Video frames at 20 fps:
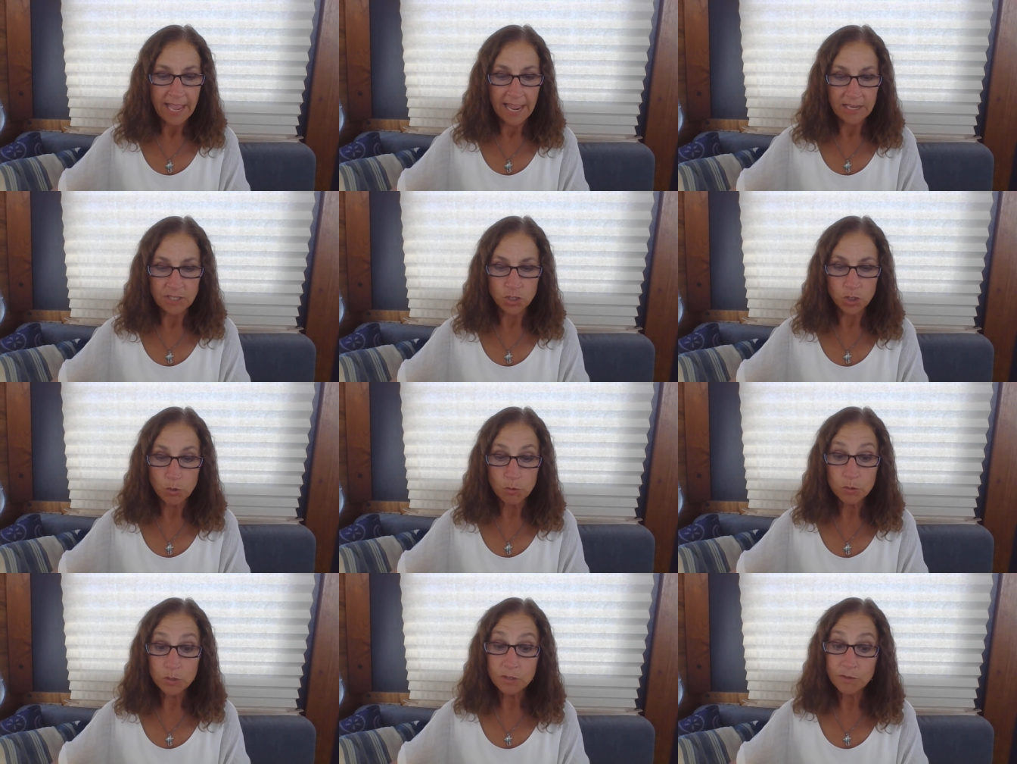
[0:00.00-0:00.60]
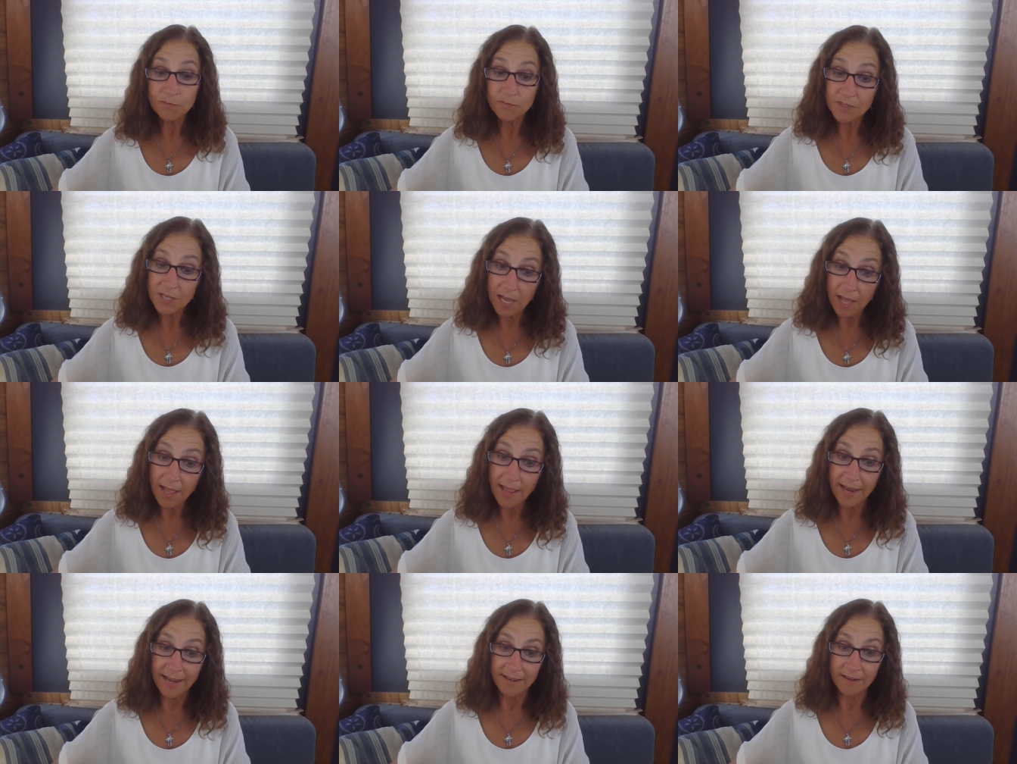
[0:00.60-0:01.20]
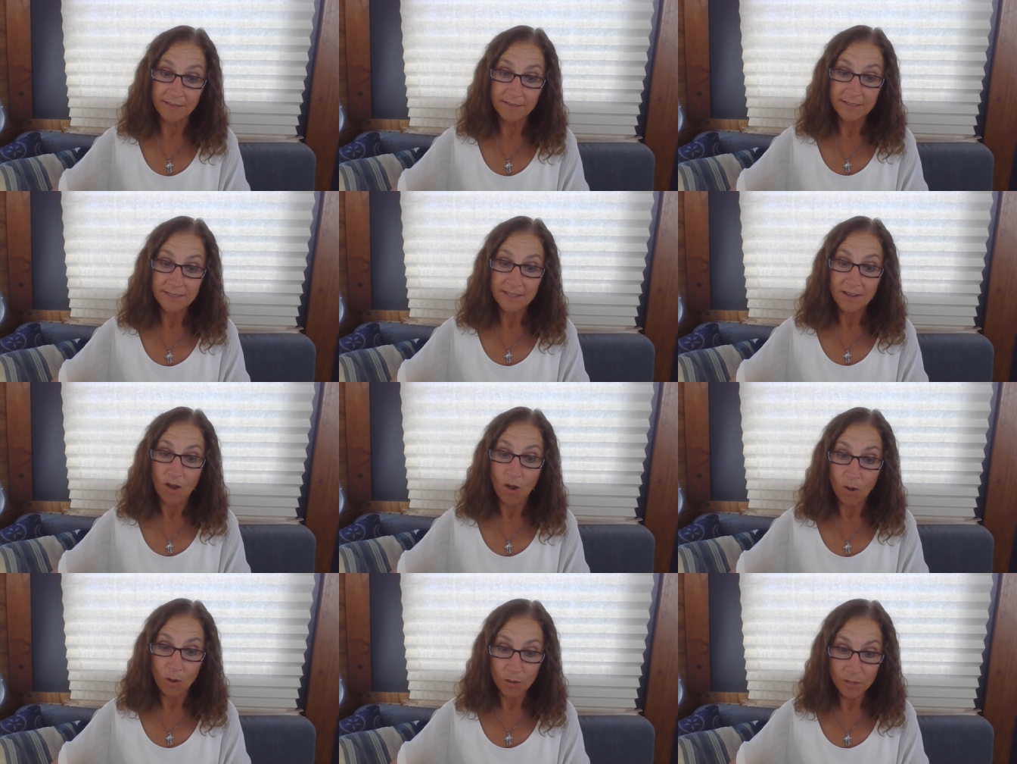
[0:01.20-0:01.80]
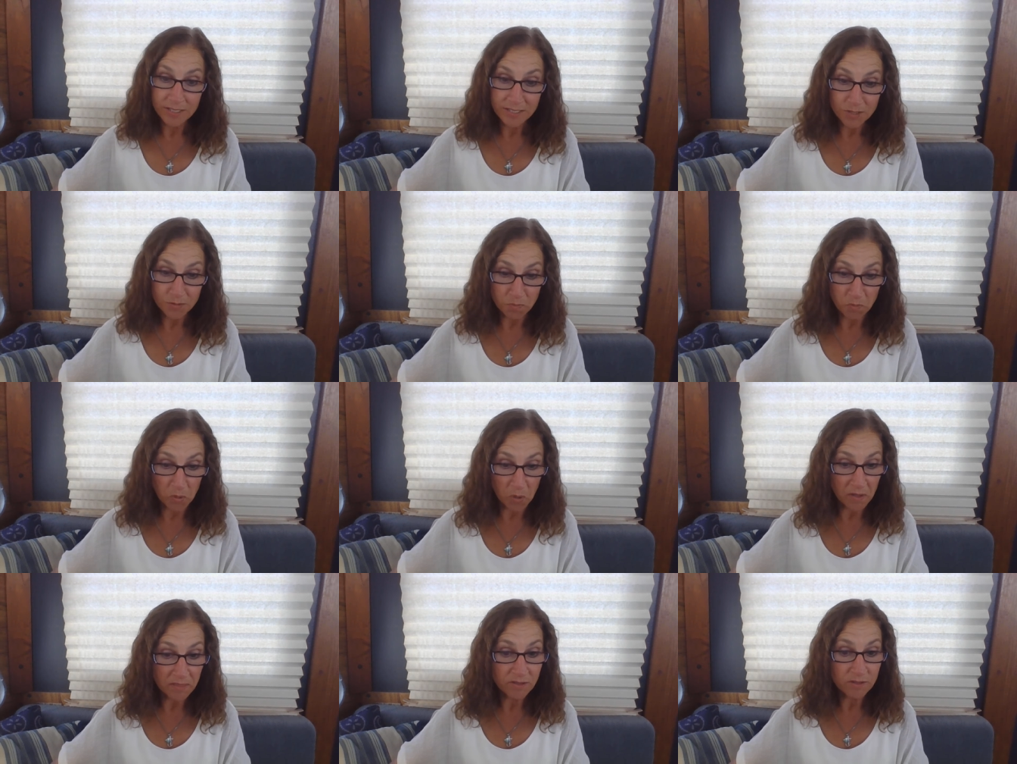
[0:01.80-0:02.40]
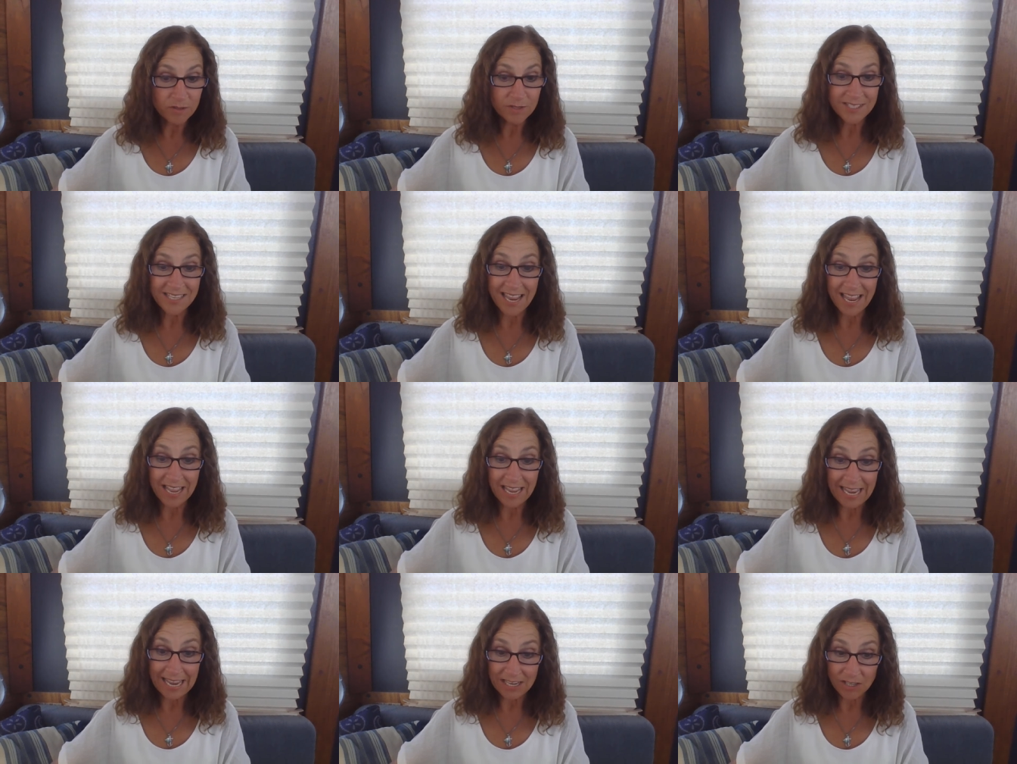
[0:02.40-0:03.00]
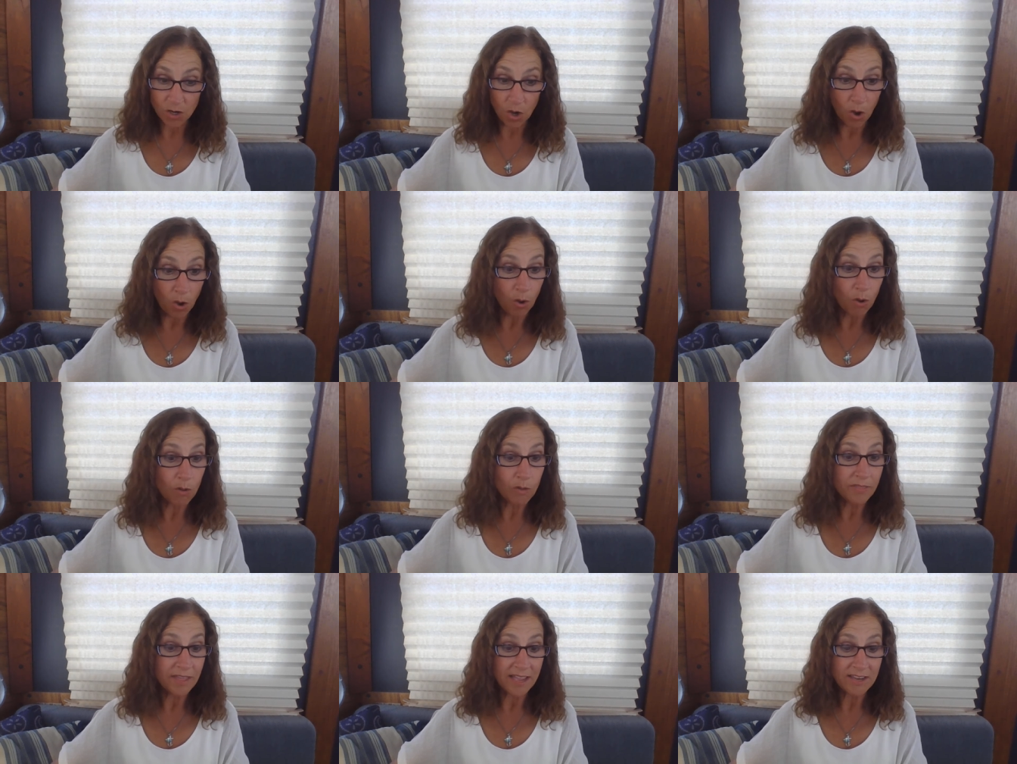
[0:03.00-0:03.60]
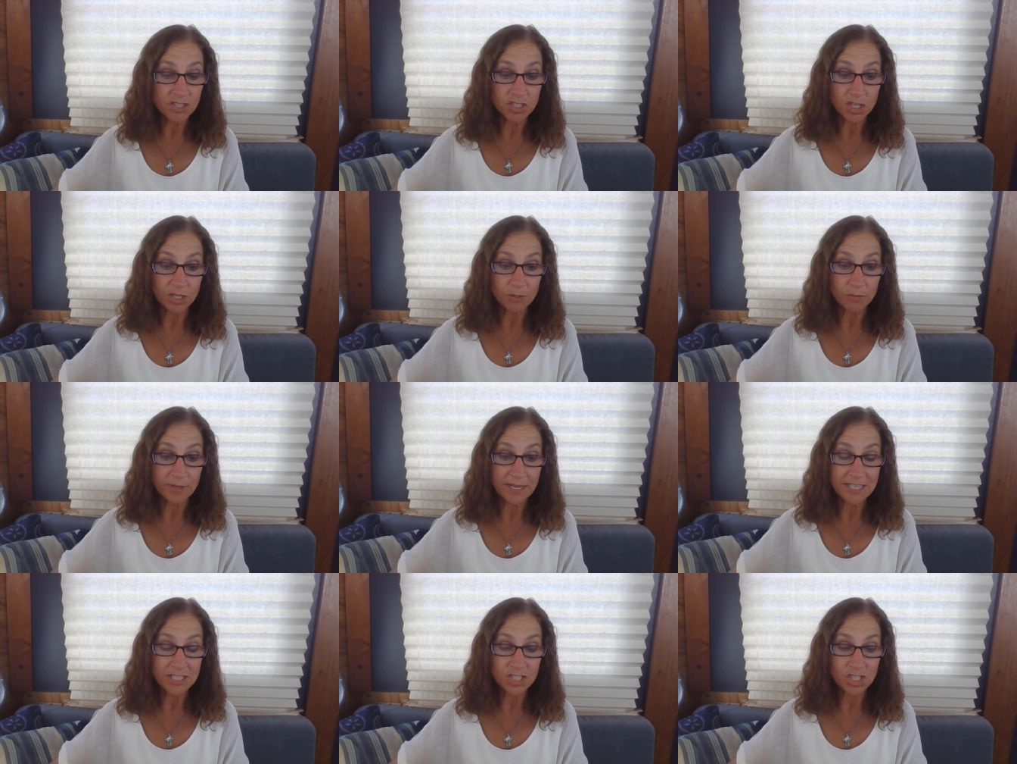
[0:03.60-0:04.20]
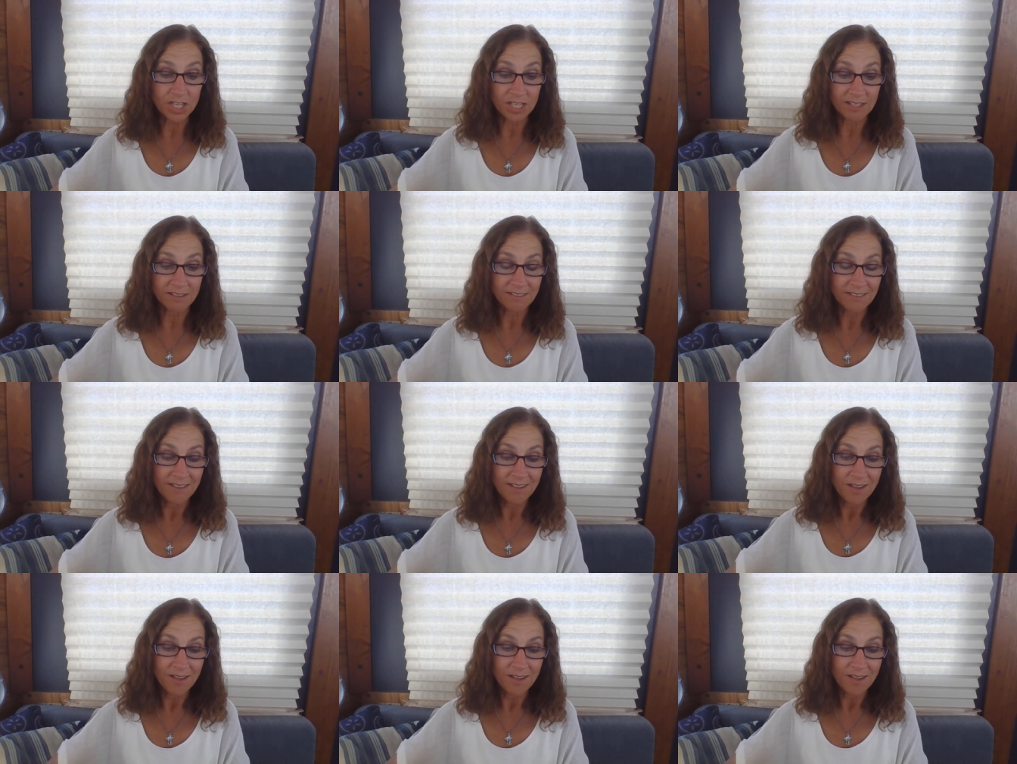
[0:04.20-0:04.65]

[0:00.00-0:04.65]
And Joseph died, all his brothers and all that generation.